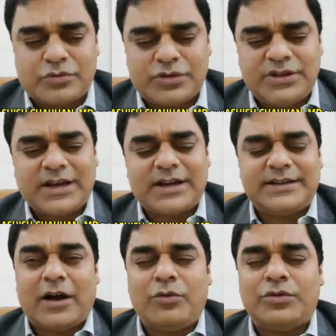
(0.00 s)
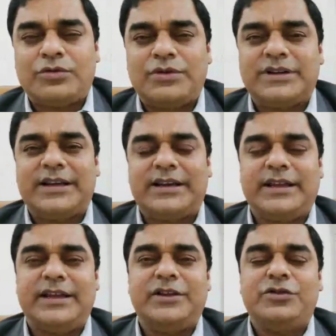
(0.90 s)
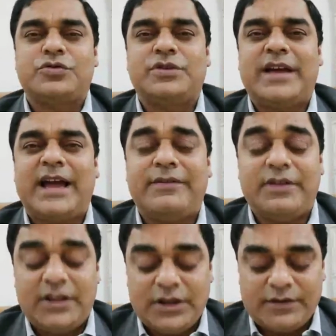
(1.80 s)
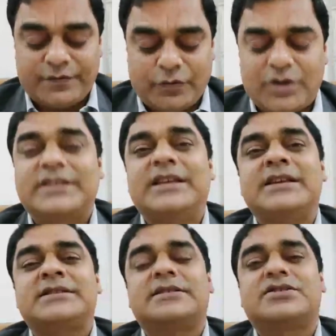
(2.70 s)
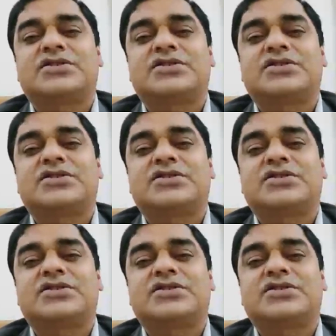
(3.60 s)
kuddiga doubt untene, you should have 4 things